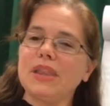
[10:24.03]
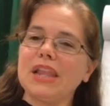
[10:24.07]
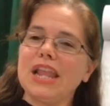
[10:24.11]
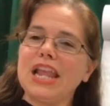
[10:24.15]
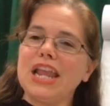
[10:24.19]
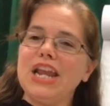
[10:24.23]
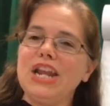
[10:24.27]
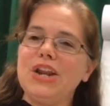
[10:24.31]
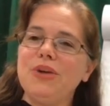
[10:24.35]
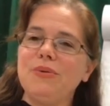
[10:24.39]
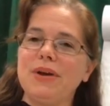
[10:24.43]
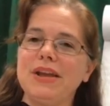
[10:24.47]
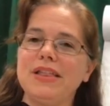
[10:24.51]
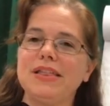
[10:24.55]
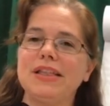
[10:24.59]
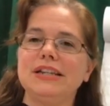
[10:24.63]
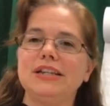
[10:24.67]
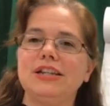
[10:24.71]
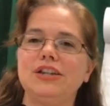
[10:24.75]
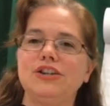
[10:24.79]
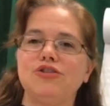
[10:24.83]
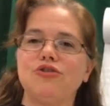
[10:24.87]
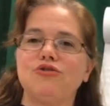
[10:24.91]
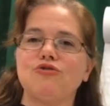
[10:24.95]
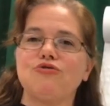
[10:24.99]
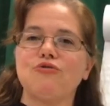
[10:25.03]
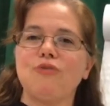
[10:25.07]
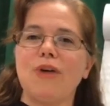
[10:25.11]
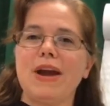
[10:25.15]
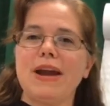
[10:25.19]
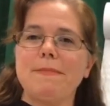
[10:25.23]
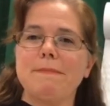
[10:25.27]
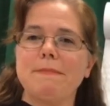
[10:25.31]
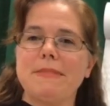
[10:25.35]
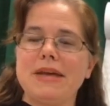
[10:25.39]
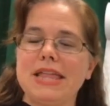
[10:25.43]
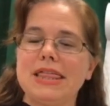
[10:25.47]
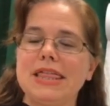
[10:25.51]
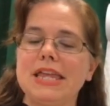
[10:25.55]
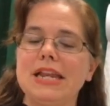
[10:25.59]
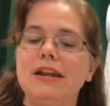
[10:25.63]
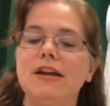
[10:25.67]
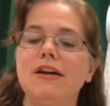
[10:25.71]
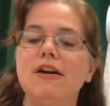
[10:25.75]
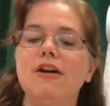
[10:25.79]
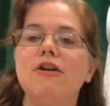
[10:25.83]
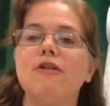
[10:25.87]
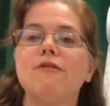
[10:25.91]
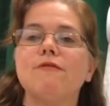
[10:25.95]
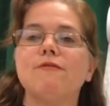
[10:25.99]
Anyway, this is a great method
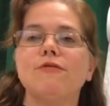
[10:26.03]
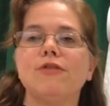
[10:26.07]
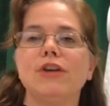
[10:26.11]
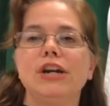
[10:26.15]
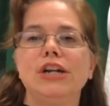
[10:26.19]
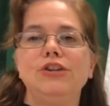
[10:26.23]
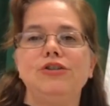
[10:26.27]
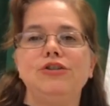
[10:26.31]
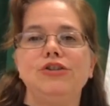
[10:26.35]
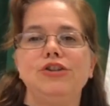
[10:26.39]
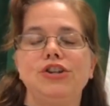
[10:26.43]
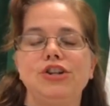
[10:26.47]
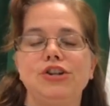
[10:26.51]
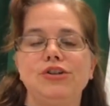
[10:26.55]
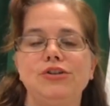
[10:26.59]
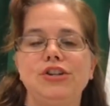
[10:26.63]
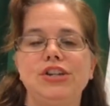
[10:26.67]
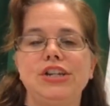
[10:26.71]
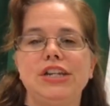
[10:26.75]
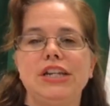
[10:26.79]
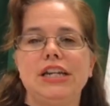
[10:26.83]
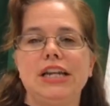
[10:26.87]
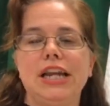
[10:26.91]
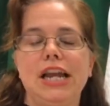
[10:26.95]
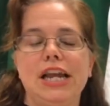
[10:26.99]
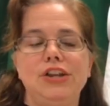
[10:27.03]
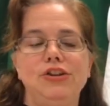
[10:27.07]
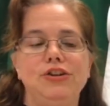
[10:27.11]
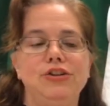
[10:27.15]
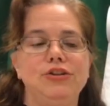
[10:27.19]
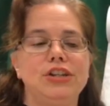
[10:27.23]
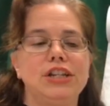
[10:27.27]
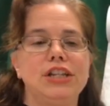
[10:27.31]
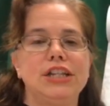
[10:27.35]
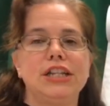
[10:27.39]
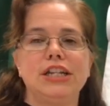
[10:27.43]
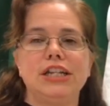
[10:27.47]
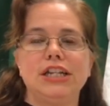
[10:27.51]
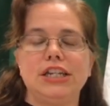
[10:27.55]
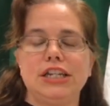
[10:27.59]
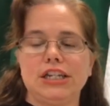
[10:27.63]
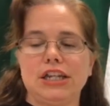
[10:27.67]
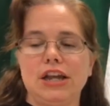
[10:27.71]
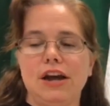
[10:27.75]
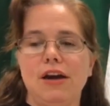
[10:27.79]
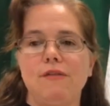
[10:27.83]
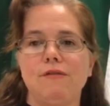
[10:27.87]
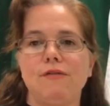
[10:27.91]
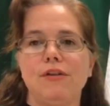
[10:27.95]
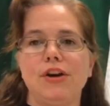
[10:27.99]
for introducing and using the
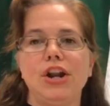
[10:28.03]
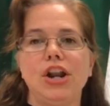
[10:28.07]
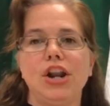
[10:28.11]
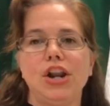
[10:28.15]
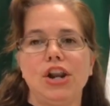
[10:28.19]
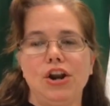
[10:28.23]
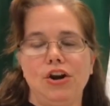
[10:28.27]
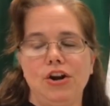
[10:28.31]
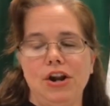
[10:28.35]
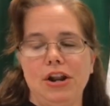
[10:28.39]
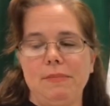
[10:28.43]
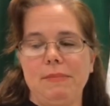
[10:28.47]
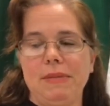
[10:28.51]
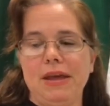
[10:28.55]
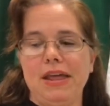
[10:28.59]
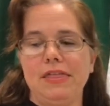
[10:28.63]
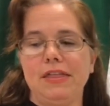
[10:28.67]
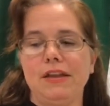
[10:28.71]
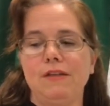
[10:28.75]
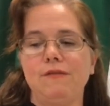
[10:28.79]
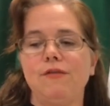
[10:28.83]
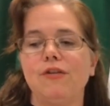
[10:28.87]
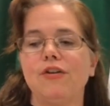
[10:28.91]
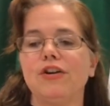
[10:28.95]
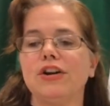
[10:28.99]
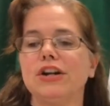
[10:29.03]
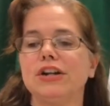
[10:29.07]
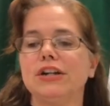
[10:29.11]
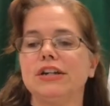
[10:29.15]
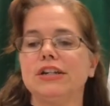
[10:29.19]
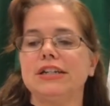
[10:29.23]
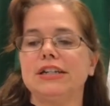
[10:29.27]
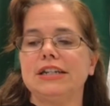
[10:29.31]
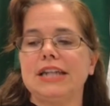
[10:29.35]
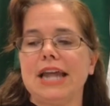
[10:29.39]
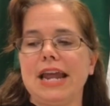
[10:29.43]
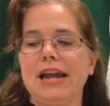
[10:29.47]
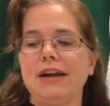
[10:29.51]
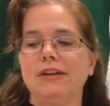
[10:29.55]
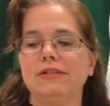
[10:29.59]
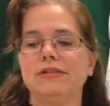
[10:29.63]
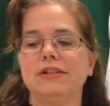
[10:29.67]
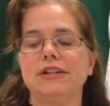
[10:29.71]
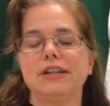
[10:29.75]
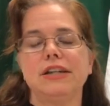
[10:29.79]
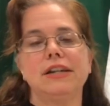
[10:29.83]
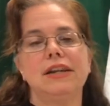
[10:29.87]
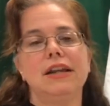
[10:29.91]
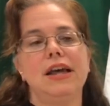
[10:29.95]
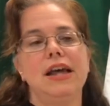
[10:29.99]
discovery learning method for
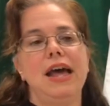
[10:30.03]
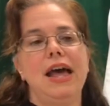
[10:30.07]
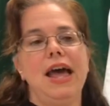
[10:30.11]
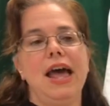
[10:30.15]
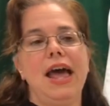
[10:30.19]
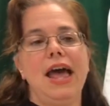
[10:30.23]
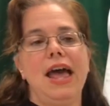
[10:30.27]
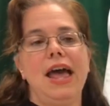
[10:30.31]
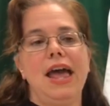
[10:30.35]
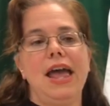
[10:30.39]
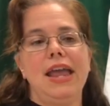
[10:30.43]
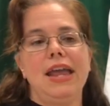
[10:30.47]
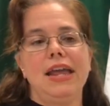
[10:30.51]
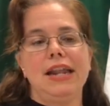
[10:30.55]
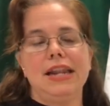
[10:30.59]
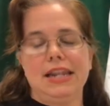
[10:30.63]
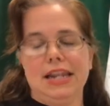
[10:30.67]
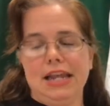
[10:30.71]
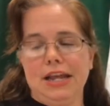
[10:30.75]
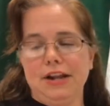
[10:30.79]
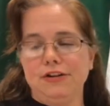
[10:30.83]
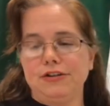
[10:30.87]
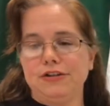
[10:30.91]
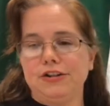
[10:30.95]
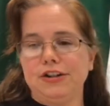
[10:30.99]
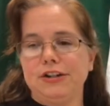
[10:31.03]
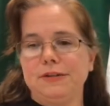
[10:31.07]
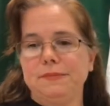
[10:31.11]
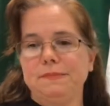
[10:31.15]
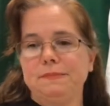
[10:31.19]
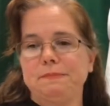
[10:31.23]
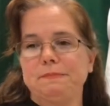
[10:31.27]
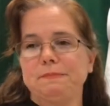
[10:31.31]
sounds and letters.